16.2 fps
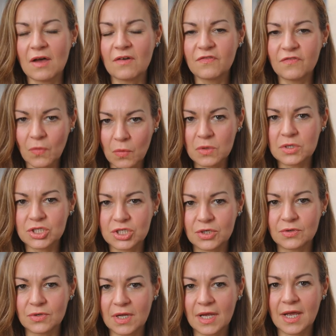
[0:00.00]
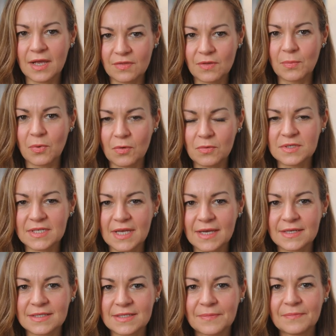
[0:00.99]
a fortune in the
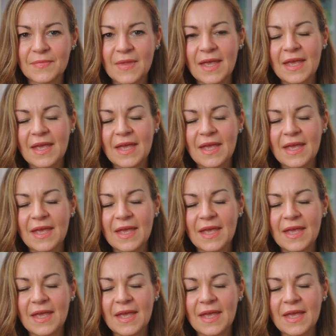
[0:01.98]
process?